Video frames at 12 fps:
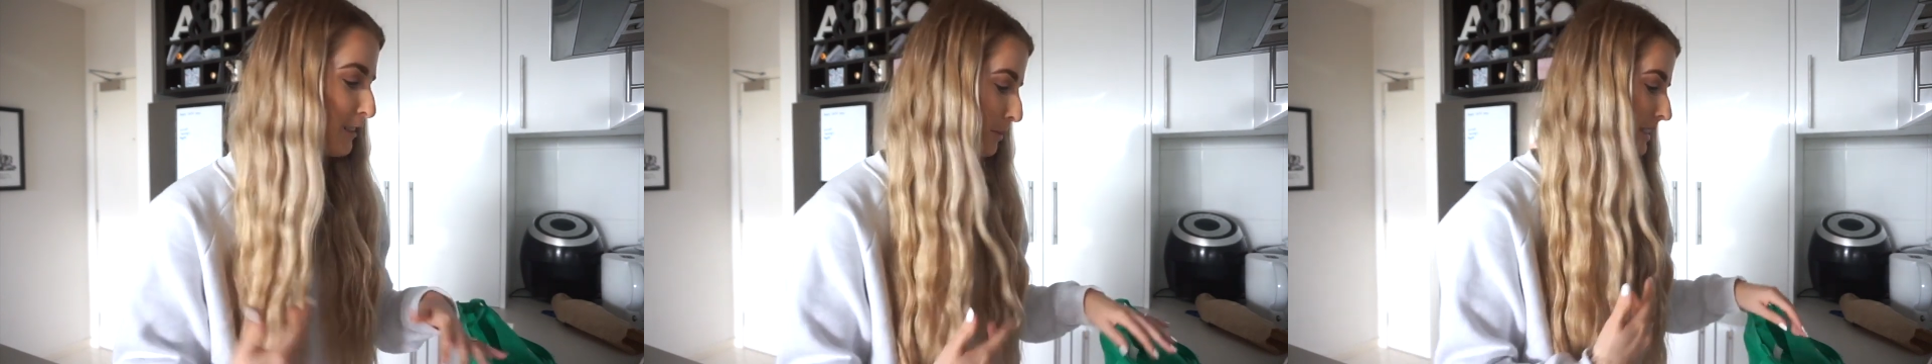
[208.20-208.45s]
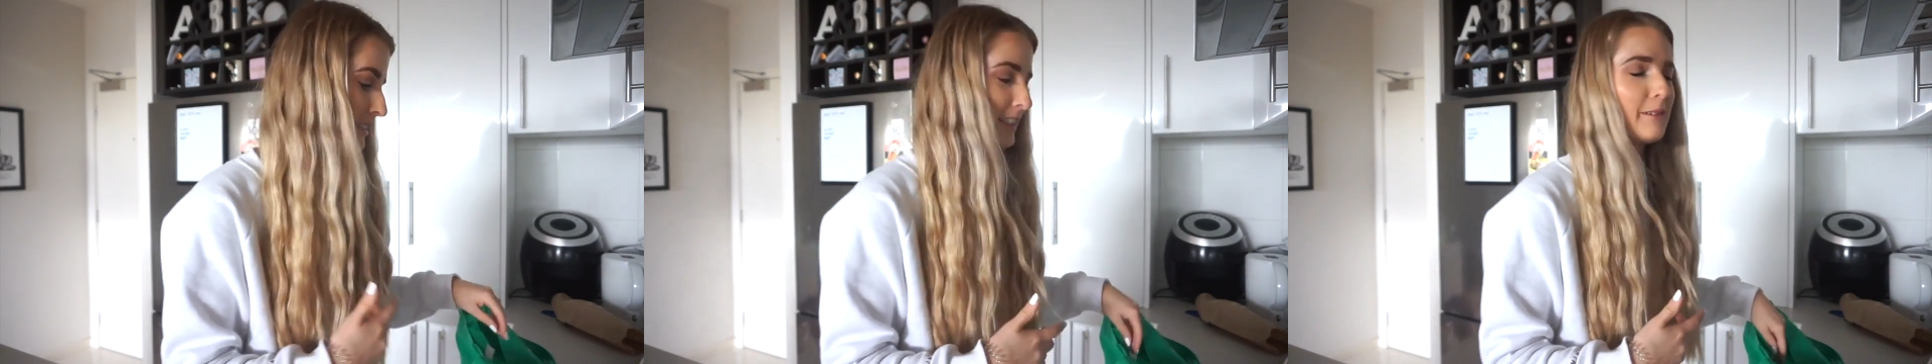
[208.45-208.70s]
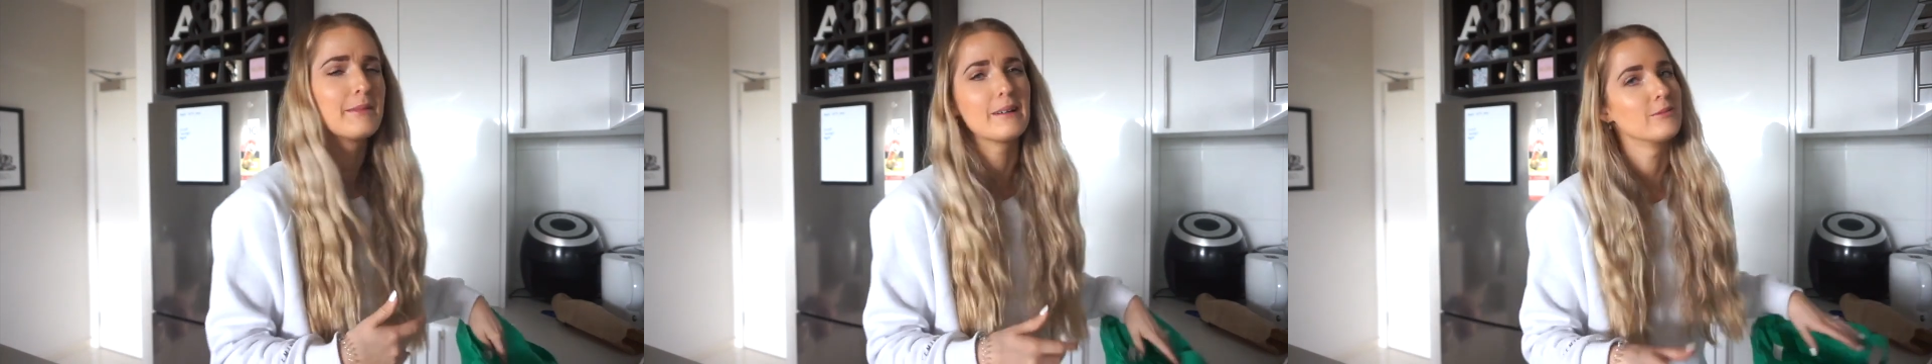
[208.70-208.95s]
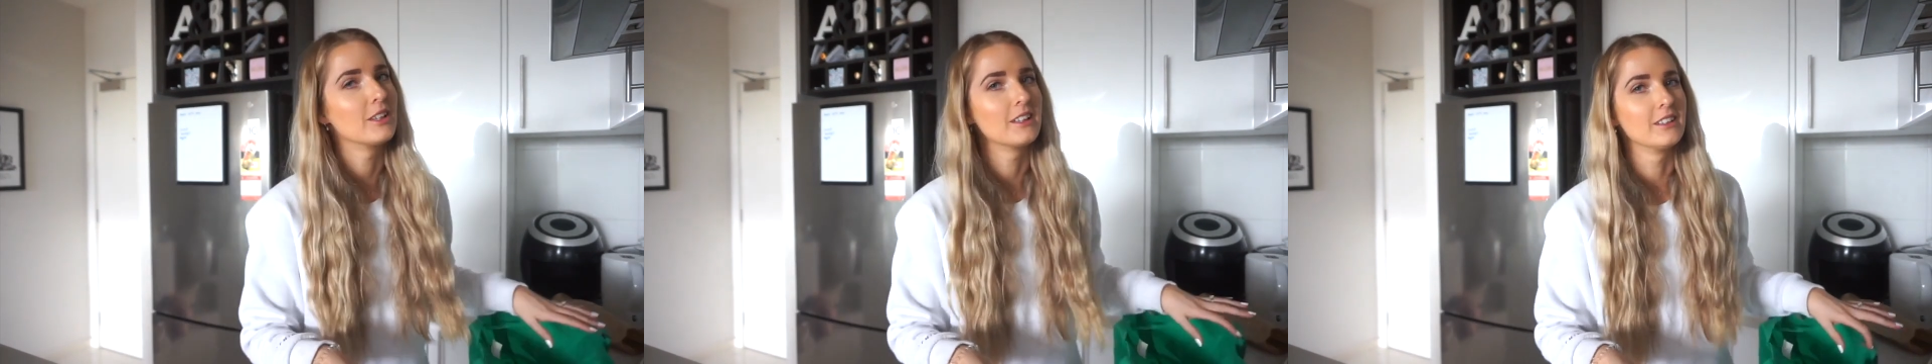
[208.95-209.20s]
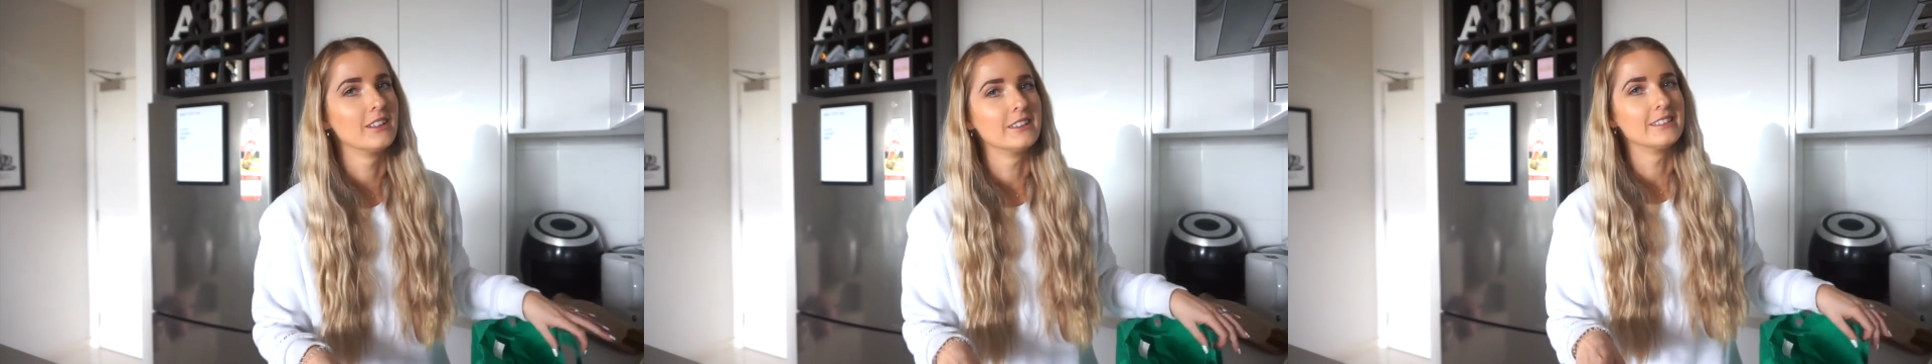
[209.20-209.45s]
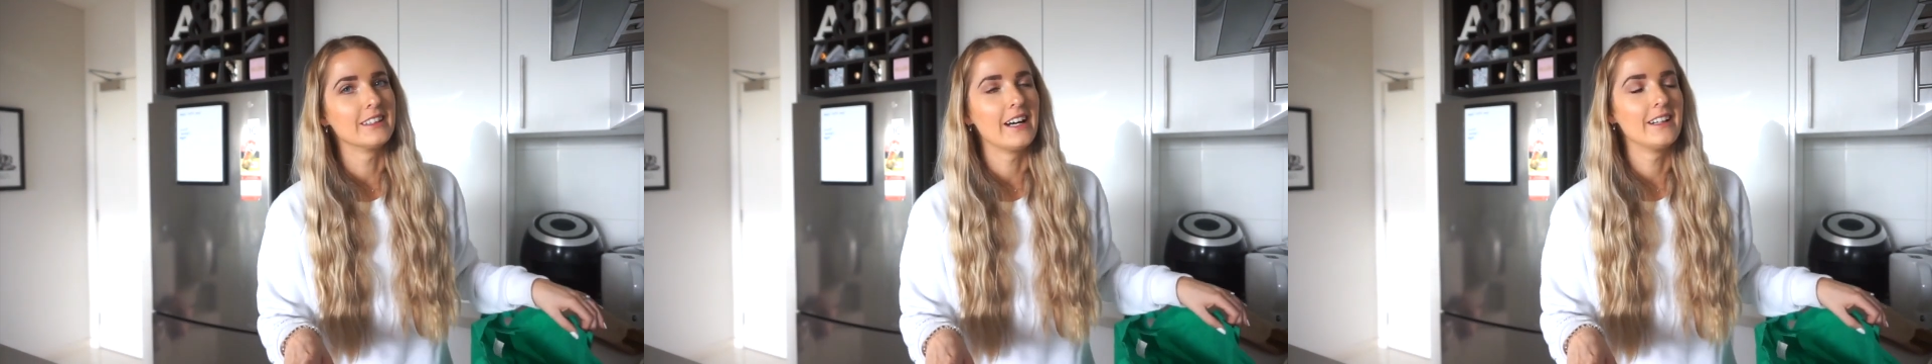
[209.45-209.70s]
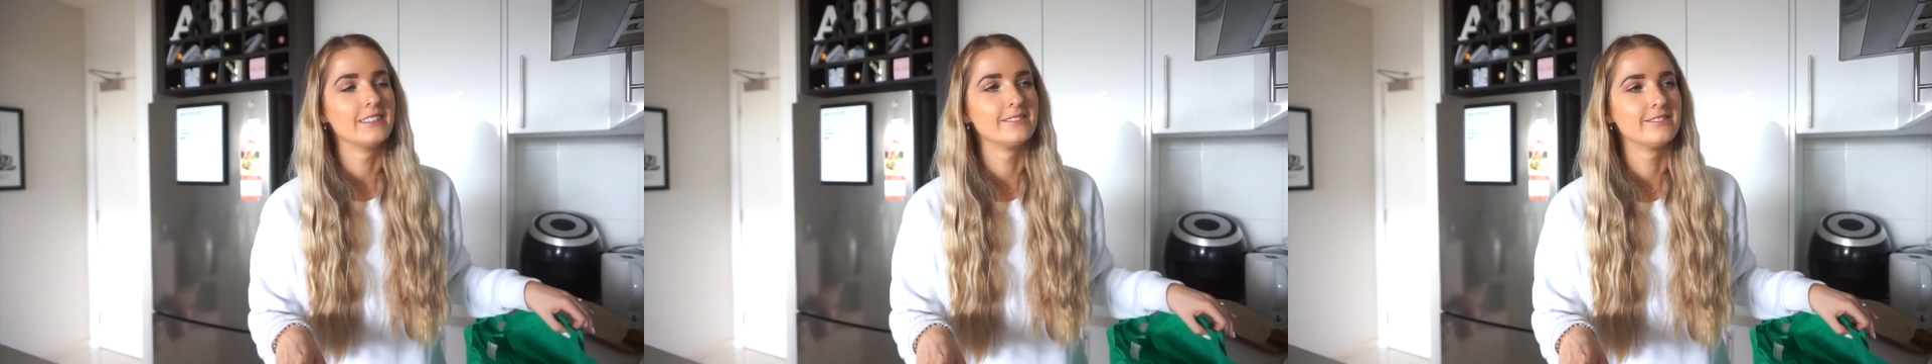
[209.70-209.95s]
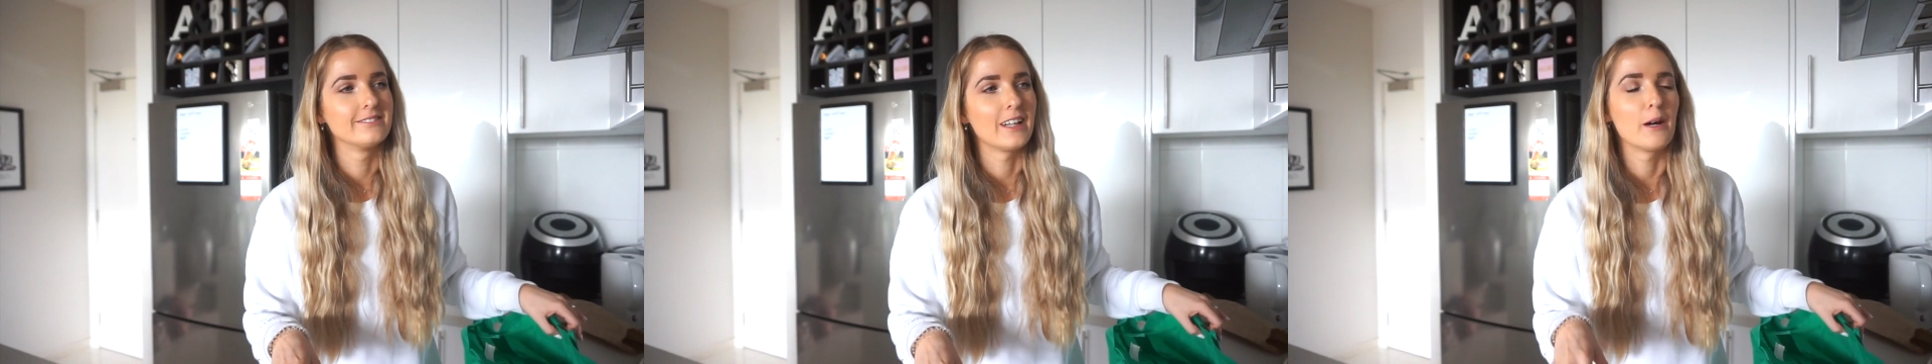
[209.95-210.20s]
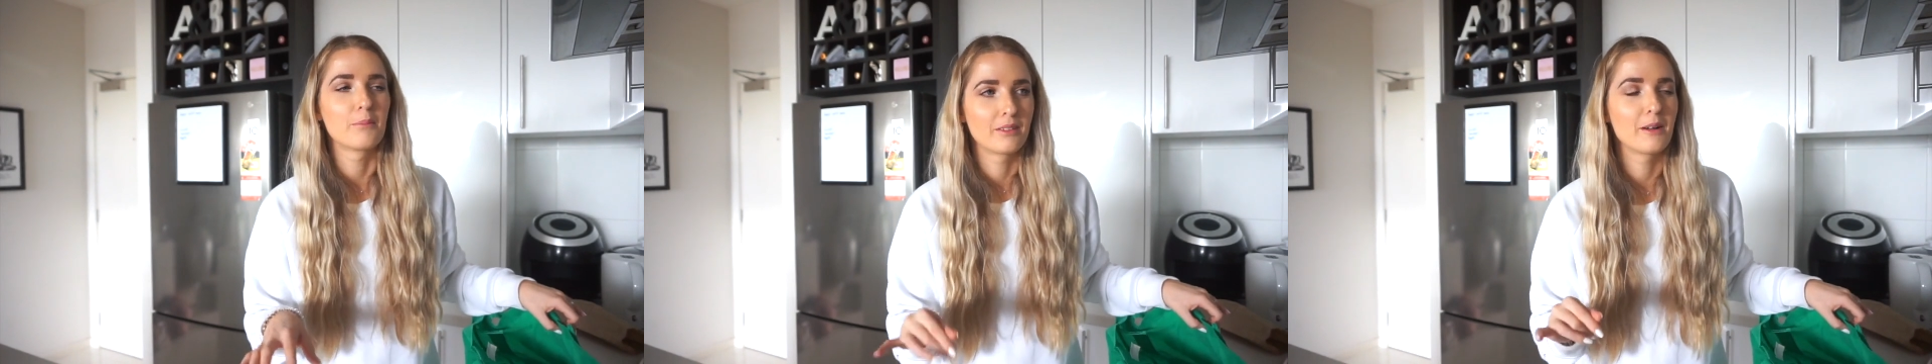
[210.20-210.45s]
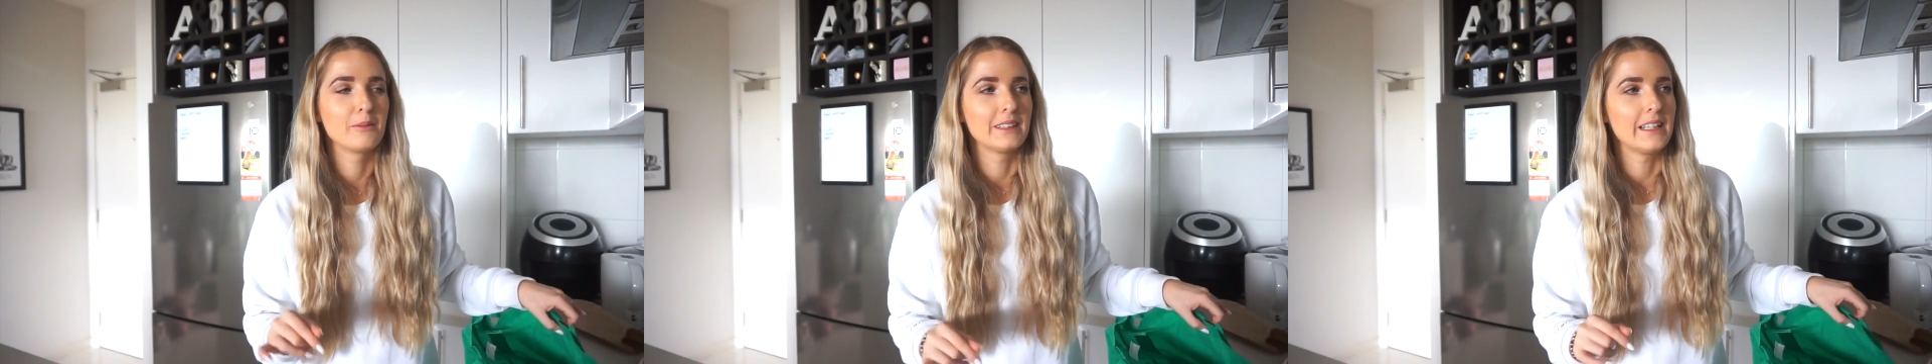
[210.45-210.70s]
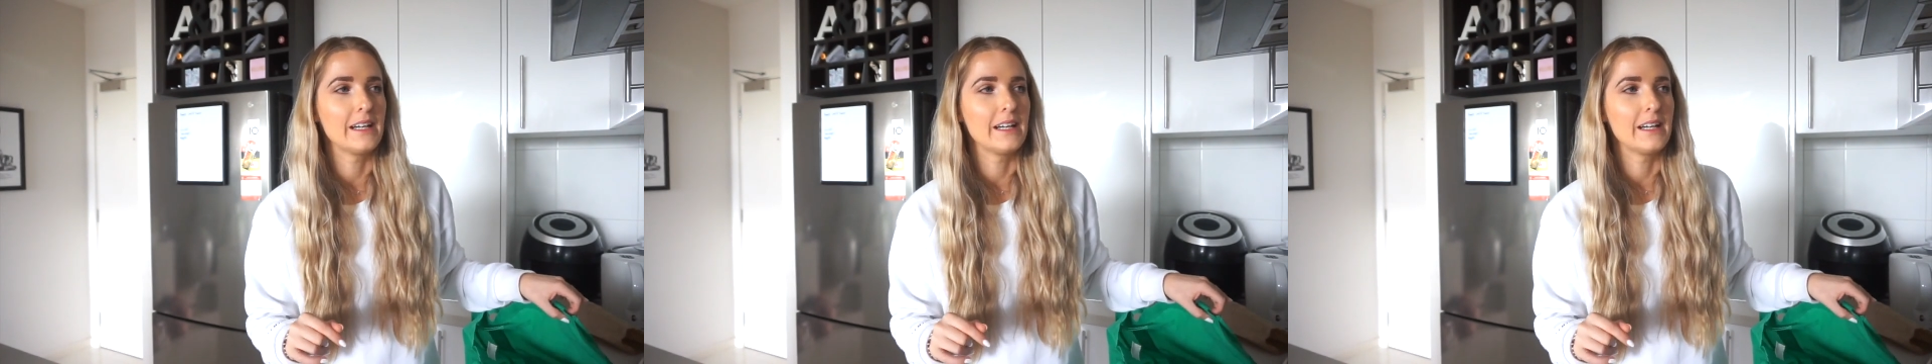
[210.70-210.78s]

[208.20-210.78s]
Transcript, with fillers: Please tell me I'm not alone in that. I probably